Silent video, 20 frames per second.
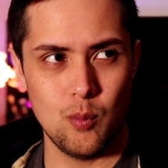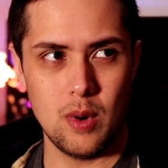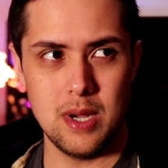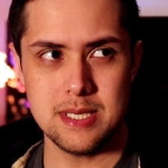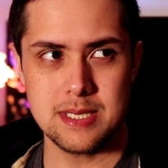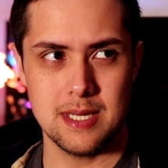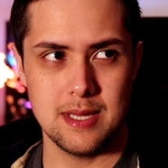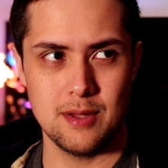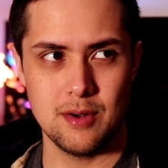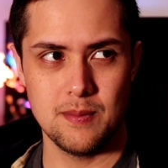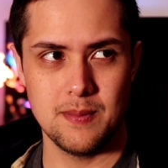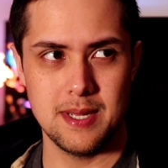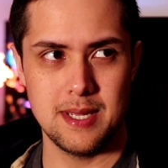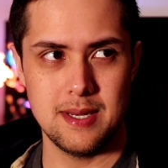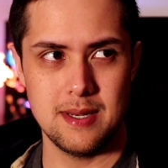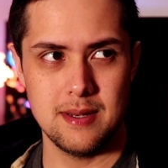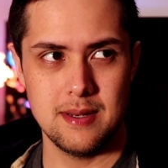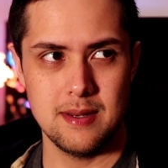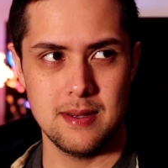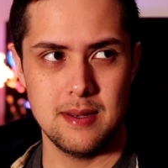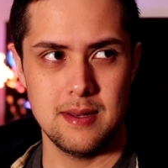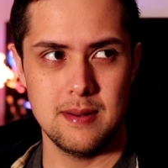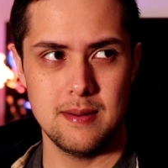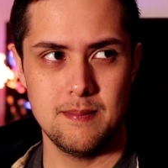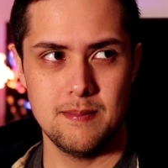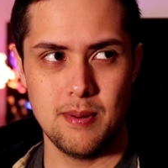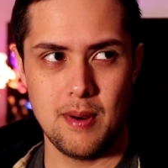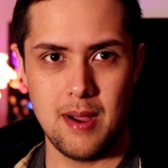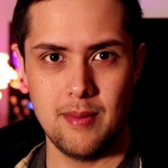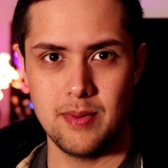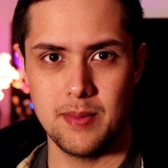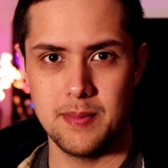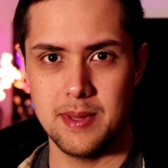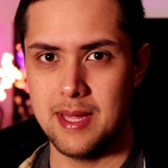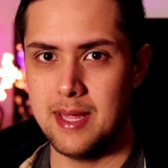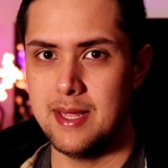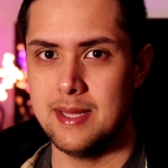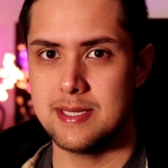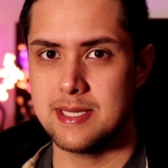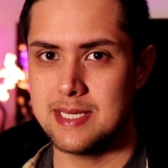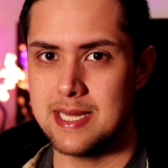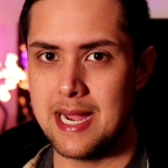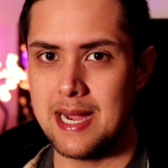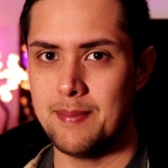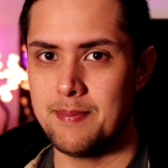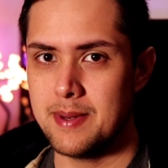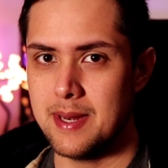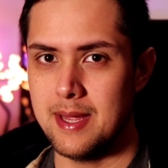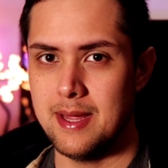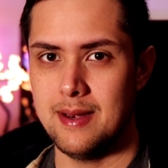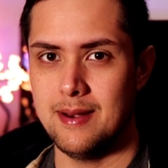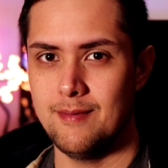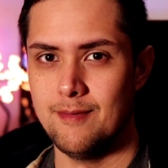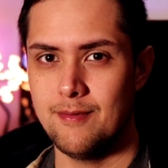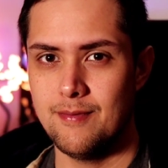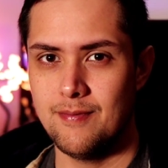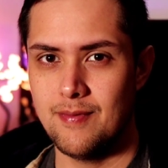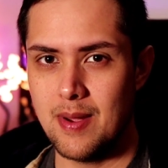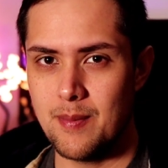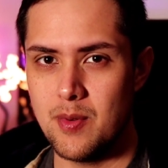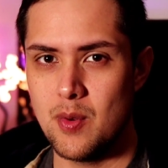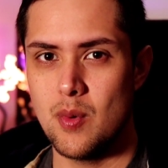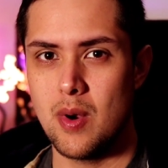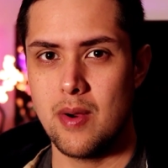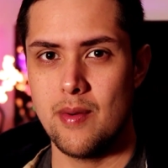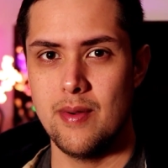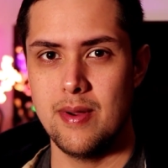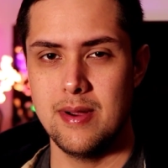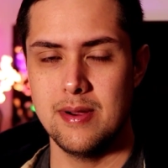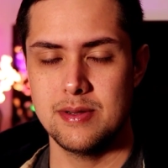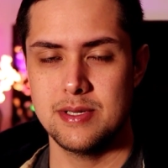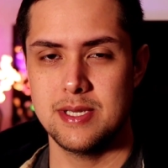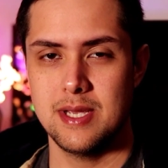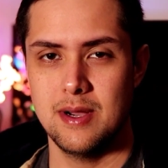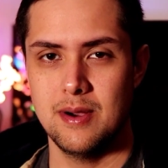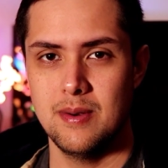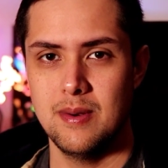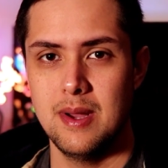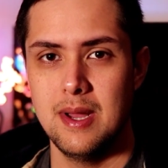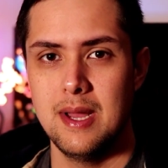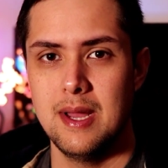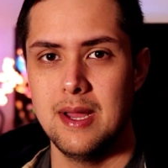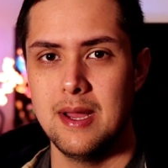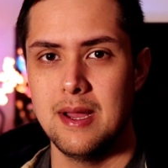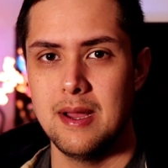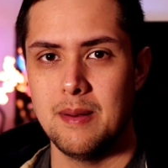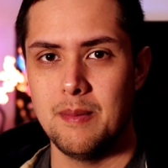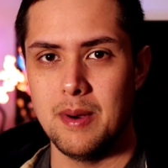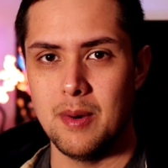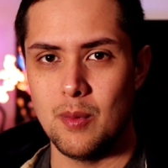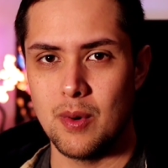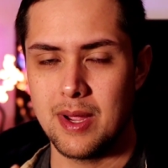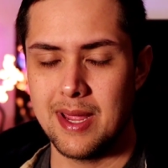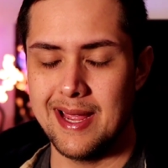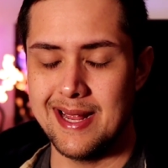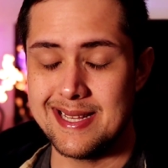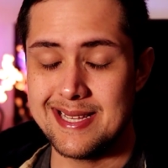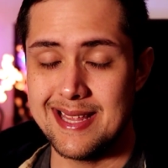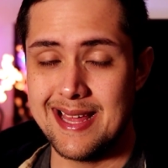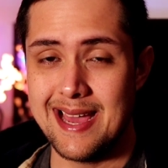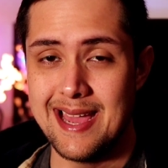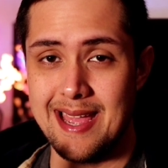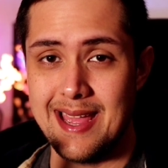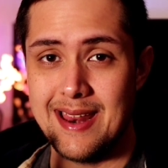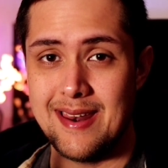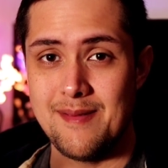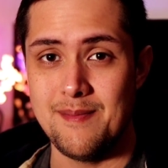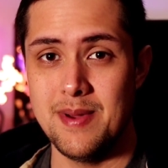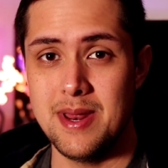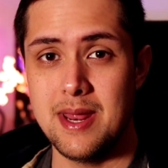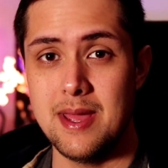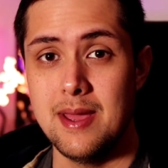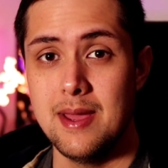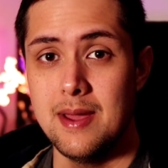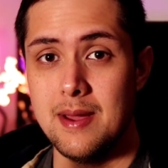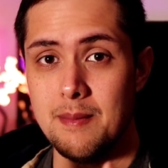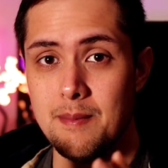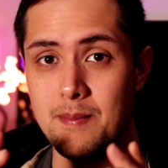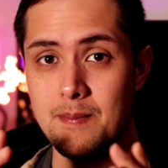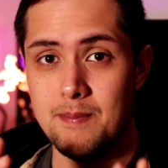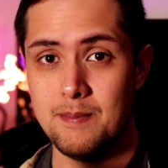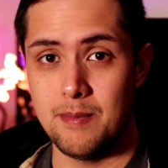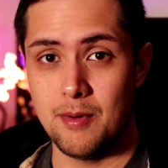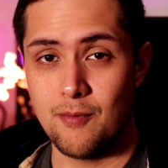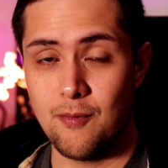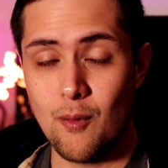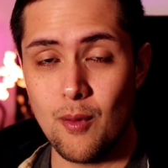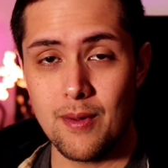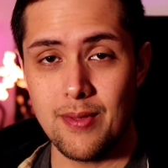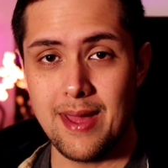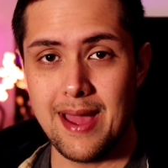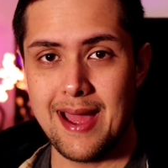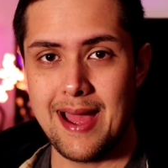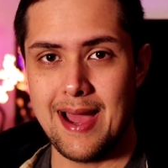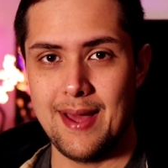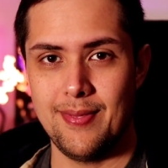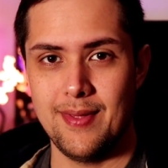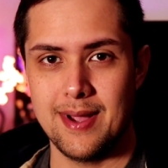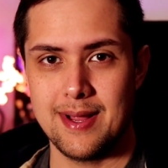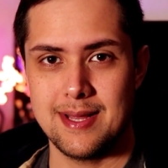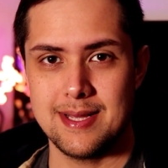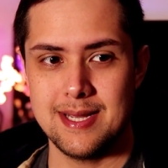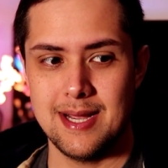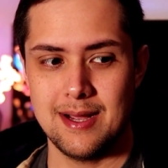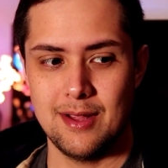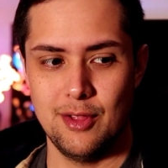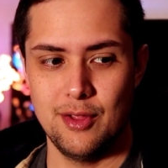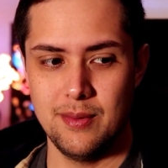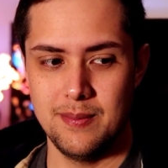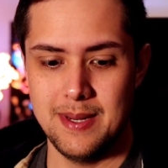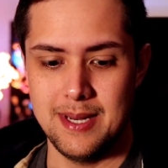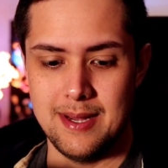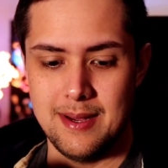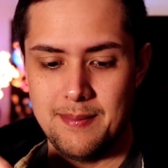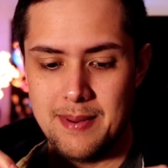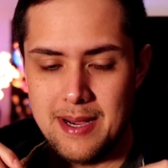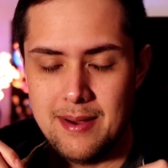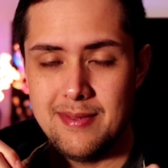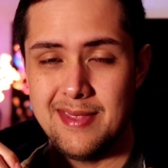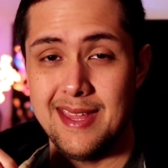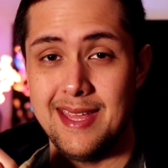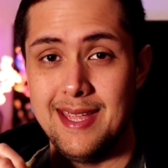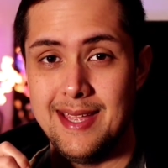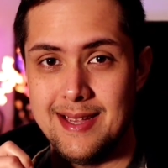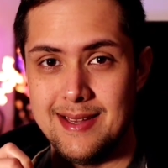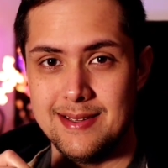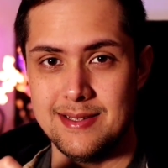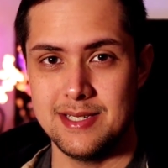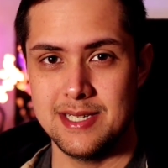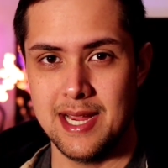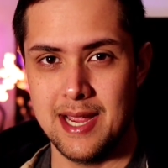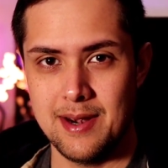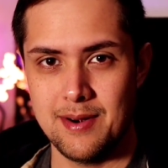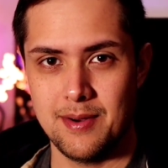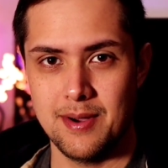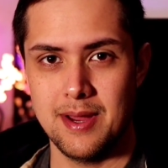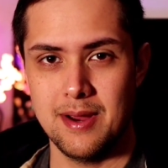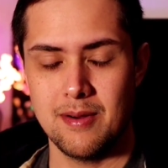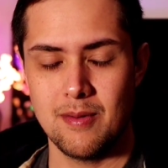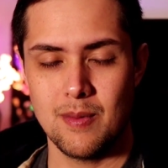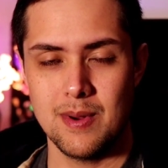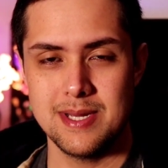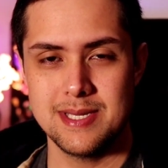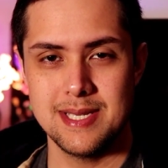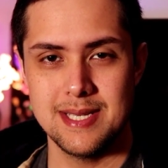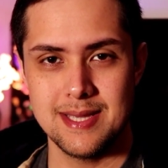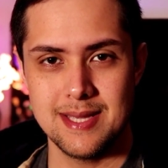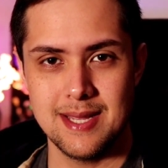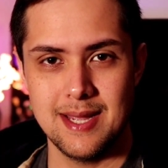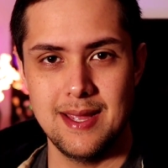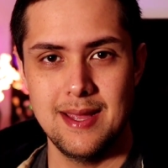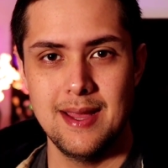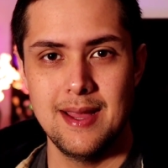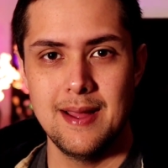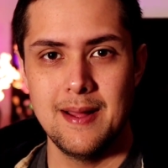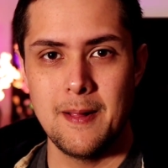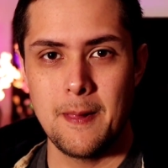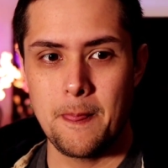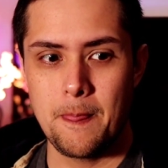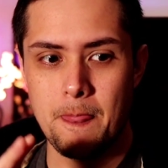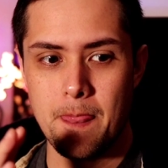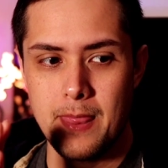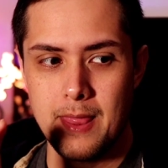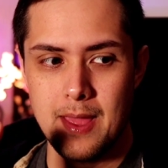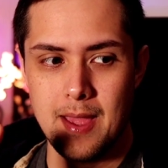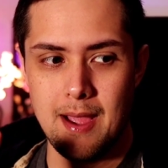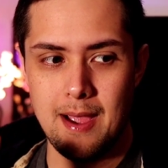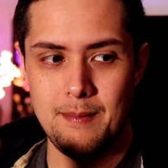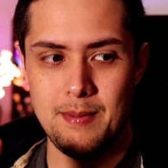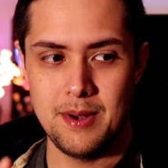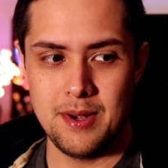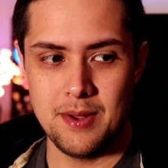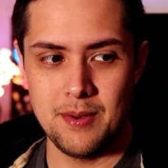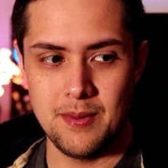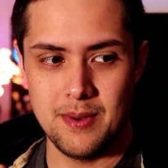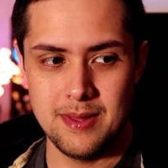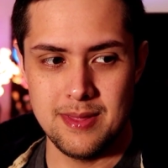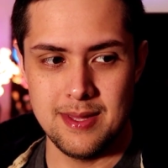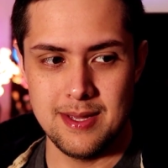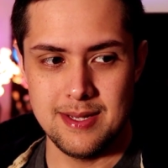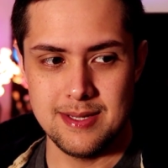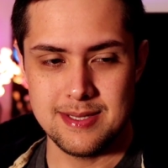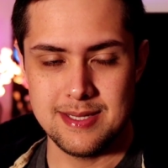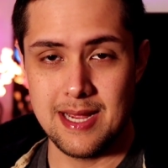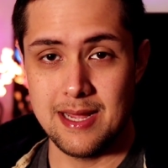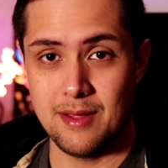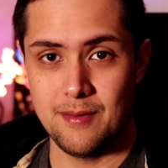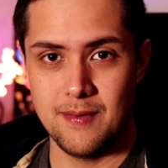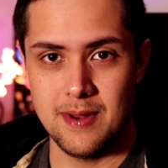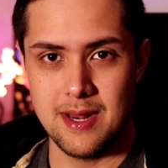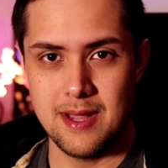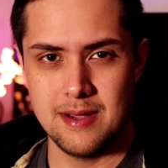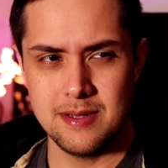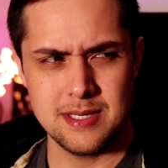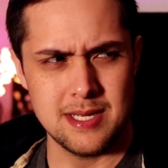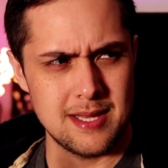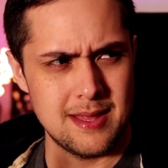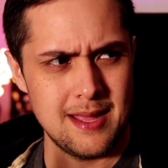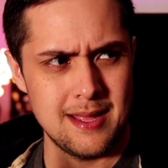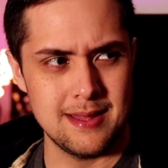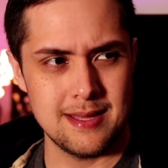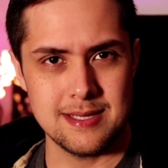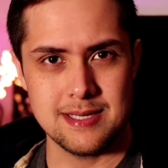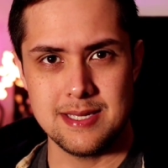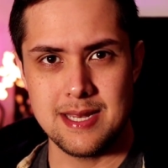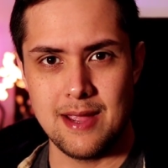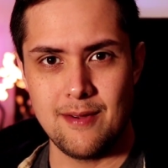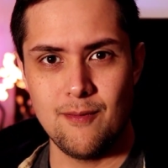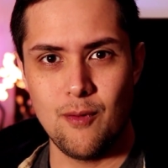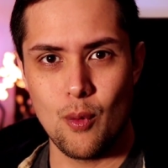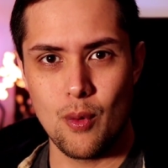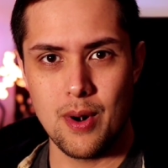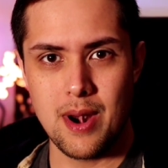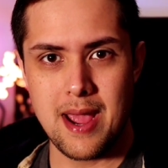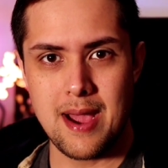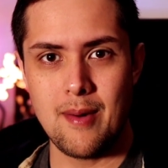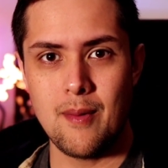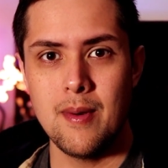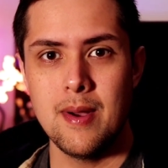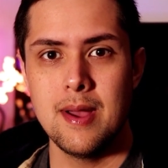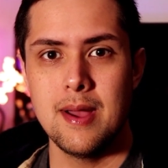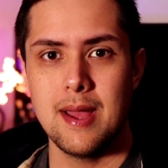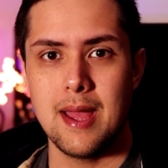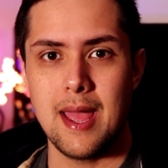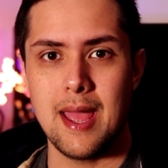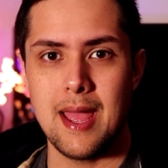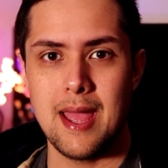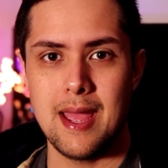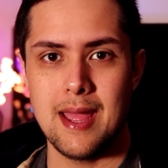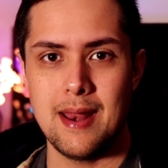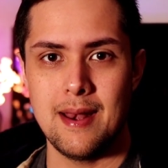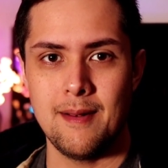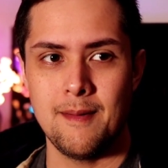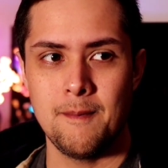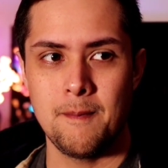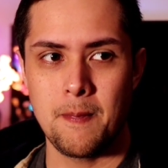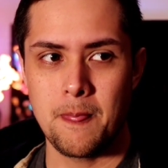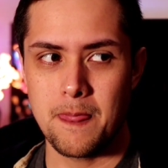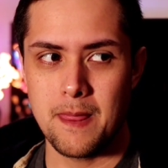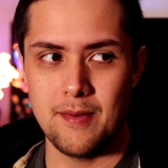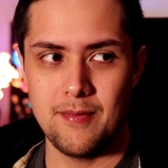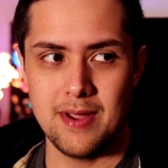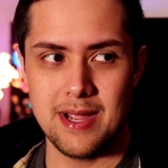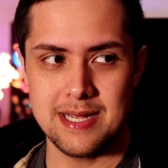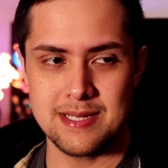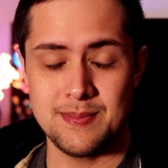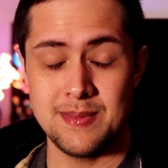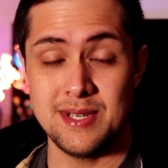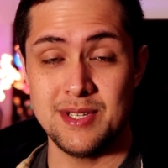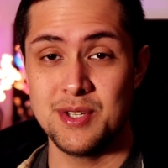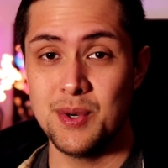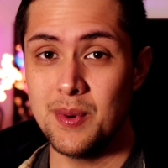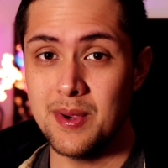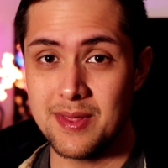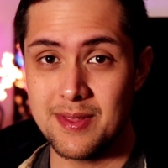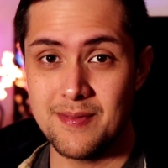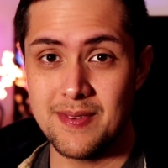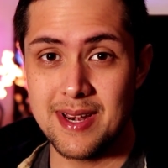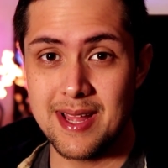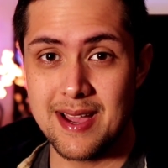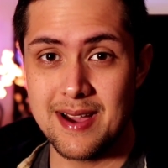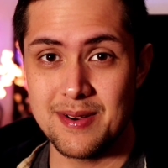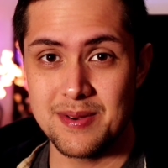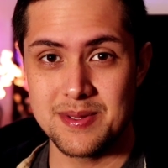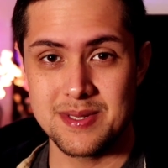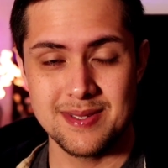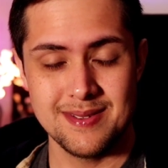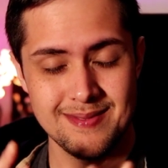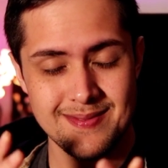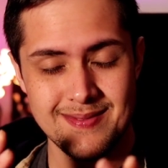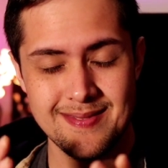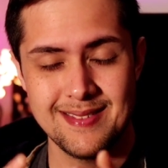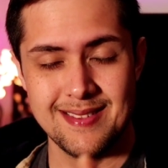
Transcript: watched a little bit, probably stopped in February or so, but we'll get into that in a minute. Before that, I'd like to talk a little bit about the channel here recently. I've been doing these daily videos. I think this is day four now. And if you guys have been enjoying the videos,